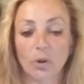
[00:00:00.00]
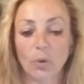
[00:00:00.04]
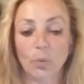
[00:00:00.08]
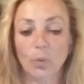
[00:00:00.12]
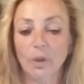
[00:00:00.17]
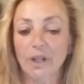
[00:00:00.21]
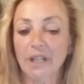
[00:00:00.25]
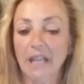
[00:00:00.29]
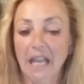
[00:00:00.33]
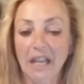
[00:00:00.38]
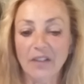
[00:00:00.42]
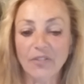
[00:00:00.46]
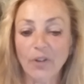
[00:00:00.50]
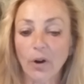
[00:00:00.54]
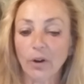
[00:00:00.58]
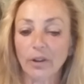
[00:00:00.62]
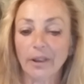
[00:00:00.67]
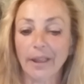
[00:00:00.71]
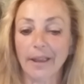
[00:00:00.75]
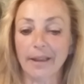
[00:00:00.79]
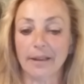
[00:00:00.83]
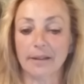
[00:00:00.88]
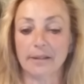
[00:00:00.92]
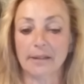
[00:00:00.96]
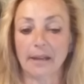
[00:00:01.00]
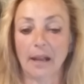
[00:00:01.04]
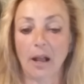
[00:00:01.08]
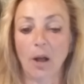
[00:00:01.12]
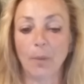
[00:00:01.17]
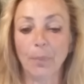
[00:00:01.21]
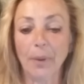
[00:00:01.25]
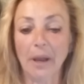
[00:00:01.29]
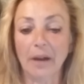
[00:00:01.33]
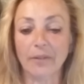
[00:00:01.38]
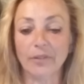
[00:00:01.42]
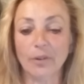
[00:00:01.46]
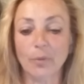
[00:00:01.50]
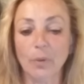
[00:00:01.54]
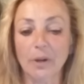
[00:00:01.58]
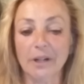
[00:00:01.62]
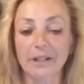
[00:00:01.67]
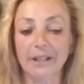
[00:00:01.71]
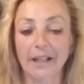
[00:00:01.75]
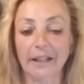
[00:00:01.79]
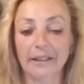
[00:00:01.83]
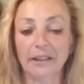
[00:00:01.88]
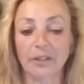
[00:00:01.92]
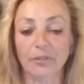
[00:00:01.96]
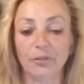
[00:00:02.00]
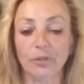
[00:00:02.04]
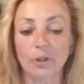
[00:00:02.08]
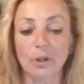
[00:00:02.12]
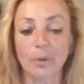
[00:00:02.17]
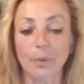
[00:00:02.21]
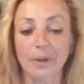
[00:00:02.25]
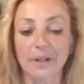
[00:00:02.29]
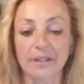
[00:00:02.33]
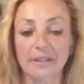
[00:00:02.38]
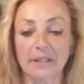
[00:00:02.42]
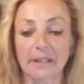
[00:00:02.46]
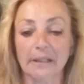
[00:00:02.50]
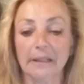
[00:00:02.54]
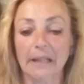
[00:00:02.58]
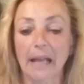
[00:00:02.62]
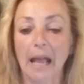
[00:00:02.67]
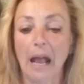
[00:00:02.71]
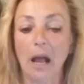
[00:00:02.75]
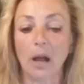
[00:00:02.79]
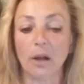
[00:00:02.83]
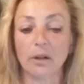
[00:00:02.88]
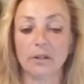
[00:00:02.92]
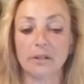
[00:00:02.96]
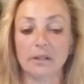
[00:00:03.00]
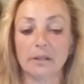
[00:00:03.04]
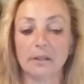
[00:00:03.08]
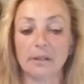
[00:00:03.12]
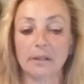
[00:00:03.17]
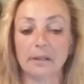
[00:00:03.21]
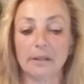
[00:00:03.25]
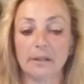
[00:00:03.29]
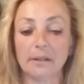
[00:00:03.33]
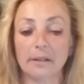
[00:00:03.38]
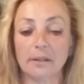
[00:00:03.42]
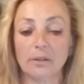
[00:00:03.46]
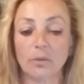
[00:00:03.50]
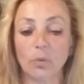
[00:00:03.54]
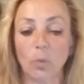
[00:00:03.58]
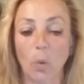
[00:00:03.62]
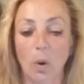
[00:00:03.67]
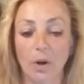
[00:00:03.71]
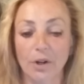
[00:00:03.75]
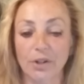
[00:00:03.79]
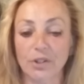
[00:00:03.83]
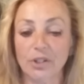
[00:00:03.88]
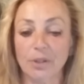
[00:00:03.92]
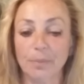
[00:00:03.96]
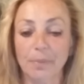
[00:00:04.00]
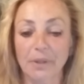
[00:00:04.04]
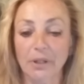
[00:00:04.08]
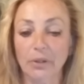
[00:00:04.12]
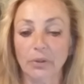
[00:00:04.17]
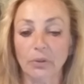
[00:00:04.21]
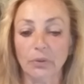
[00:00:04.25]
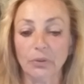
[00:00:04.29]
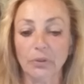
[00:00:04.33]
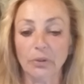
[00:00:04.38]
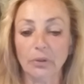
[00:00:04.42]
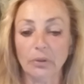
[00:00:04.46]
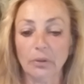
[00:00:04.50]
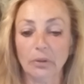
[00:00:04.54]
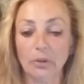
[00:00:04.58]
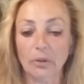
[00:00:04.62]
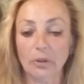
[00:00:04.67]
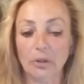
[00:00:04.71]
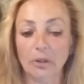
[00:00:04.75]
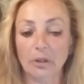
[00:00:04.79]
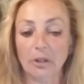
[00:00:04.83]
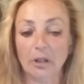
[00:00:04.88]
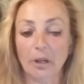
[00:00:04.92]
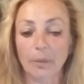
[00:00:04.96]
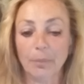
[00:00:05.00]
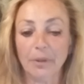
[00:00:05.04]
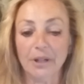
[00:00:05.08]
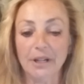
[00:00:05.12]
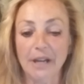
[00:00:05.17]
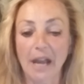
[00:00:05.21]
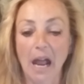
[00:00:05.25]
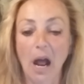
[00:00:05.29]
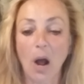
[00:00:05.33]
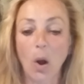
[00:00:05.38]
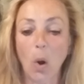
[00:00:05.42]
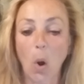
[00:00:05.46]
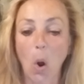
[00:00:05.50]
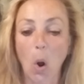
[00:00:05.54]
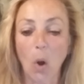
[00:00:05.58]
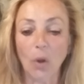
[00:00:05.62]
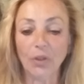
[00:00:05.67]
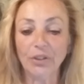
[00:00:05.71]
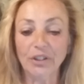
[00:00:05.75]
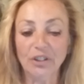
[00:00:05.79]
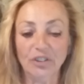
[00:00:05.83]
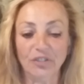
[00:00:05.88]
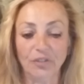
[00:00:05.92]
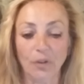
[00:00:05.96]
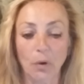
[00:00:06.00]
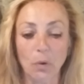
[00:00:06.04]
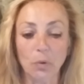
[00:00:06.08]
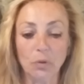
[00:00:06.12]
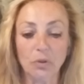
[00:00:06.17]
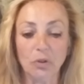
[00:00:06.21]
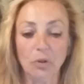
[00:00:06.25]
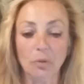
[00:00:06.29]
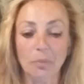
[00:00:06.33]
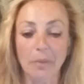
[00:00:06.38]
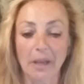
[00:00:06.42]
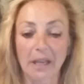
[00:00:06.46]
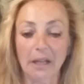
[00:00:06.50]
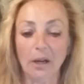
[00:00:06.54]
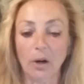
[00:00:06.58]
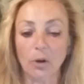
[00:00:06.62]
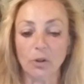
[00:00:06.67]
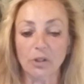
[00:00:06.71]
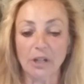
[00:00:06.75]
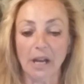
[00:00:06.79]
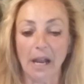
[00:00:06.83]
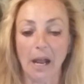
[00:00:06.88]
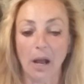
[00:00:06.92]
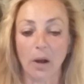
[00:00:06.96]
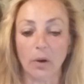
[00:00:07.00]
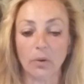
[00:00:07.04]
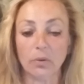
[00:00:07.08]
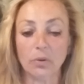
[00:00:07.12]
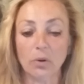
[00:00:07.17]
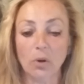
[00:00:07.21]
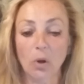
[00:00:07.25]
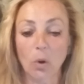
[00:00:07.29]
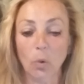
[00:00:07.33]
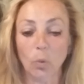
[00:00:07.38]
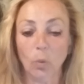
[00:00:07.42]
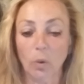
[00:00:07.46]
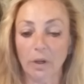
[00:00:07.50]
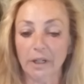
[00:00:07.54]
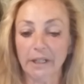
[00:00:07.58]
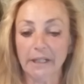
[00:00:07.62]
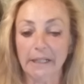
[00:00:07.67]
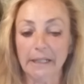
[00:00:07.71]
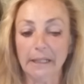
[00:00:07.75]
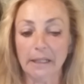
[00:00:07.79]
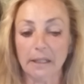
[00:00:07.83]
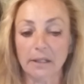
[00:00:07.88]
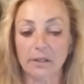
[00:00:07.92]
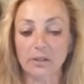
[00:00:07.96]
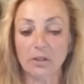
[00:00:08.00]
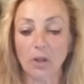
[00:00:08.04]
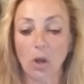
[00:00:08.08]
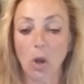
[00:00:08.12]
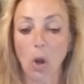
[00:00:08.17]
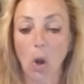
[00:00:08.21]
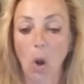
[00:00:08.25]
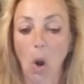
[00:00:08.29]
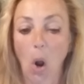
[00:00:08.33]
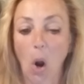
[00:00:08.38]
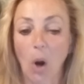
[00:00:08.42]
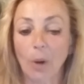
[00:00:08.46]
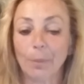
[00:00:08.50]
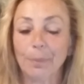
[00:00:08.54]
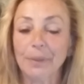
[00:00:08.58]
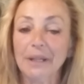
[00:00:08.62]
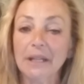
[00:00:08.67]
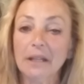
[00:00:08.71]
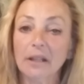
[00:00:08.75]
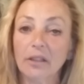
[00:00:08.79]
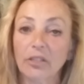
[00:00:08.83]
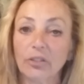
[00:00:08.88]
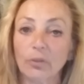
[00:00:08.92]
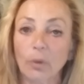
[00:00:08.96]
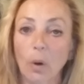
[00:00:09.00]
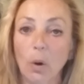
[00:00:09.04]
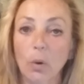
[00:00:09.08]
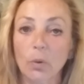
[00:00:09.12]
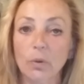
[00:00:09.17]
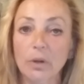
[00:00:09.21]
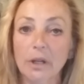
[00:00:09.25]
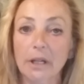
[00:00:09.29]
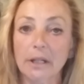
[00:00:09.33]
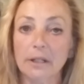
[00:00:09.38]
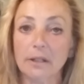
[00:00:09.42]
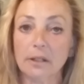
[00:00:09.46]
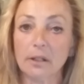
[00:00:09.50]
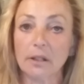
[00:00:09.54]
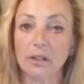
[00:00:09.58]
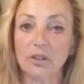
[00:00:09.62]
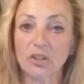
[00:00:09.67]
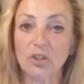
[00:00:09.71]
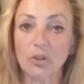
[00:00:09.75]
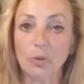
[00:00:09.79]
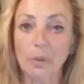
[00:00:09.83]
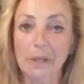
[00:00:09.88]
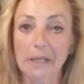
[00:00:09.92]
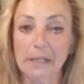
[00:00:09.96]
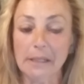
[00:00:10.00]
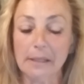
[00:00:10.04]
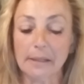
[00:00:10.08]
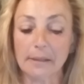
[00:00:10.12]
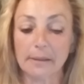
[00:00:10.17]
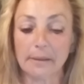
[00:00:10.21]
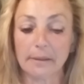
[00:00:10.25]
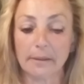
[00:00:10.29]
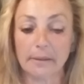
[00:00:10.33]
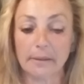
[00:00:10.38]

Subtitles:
We gave our land to help everyone get the freeways that the Hound wanted to build. But now all these folks who made our town what it is are being thrown into the street.